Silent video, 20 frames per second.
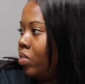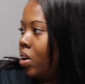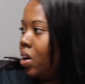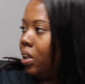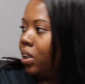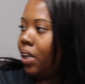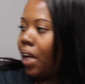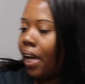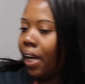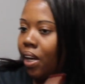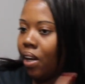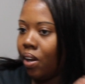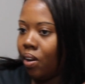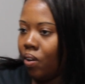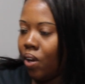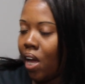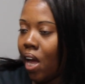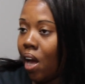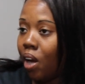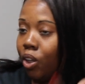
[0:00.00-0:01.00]
Cause
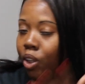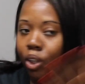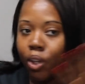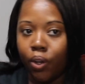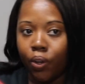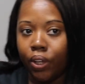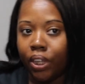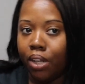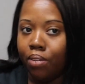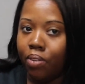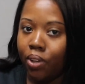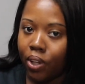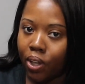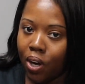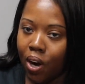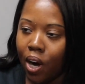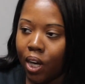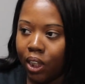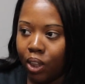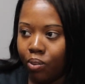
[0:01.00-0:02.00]
I'll show you some of the
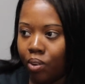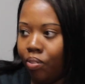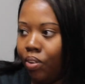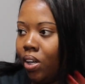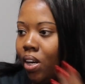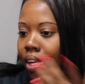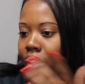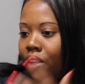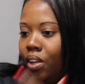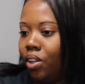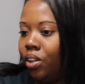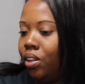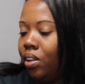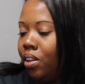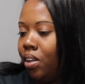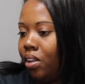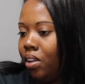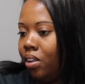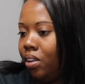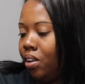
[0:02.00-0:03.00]
cars that we've done.
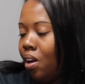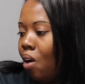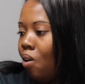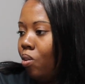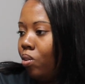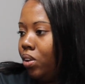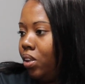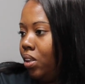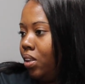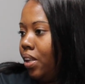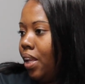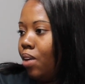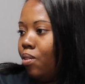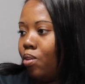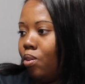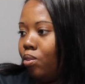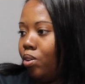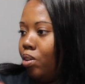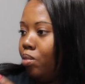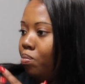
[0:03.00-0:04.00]
The donks, they
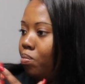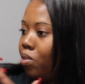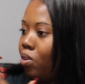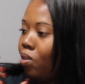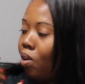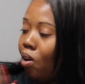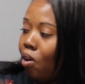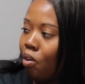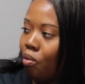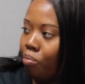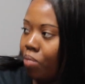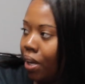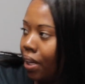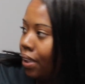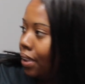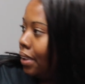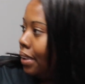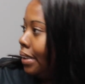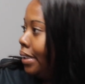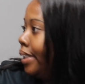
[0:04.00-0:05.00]
want them chrome
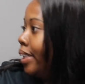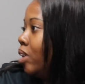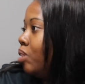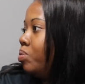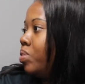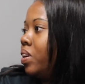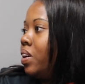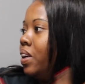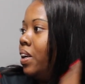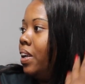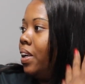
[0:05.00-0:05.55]
pieces dipped.